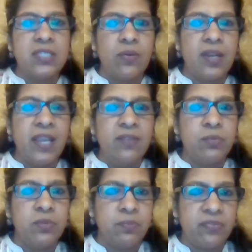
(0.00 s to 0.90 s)
outline
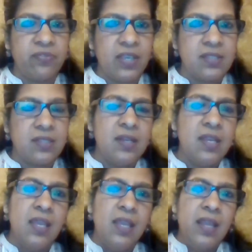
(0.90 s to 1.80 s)
from the professor,
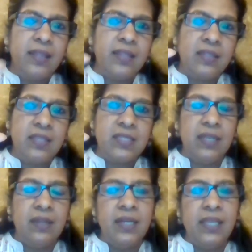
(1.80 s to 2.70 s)
that there's a
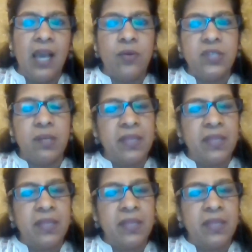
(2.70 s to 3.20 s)
learning outcome.